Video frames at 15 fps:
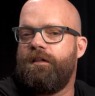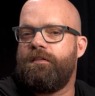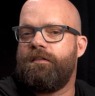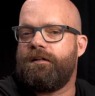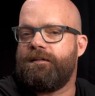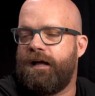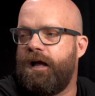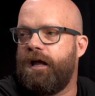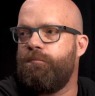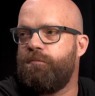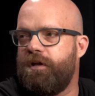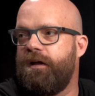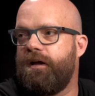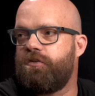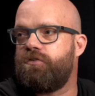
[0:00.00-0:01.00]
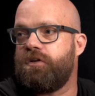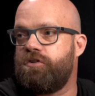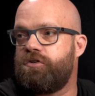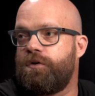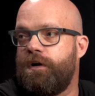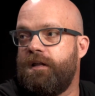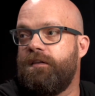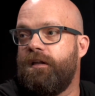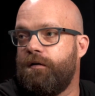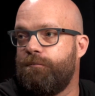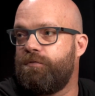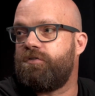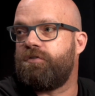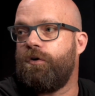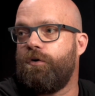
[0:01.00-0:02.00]
the time to actually train
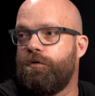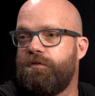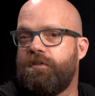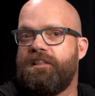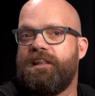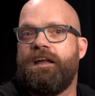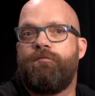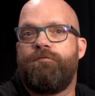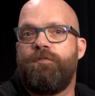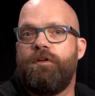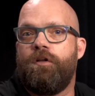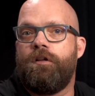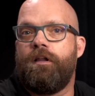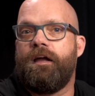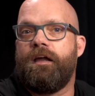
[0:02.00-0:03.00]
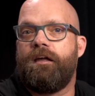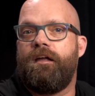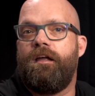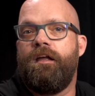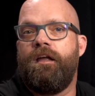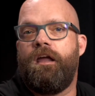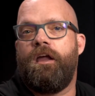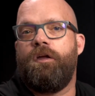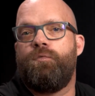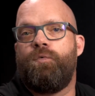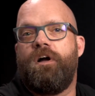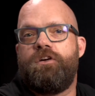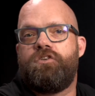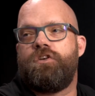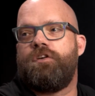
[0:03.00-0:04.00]
them. So they feel like, hey,
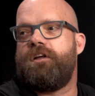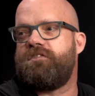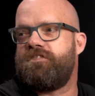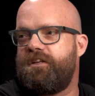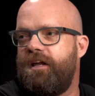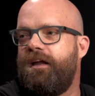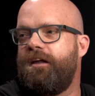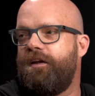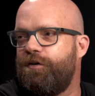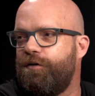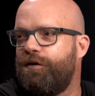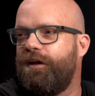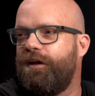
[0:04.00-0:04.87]
why should I stay here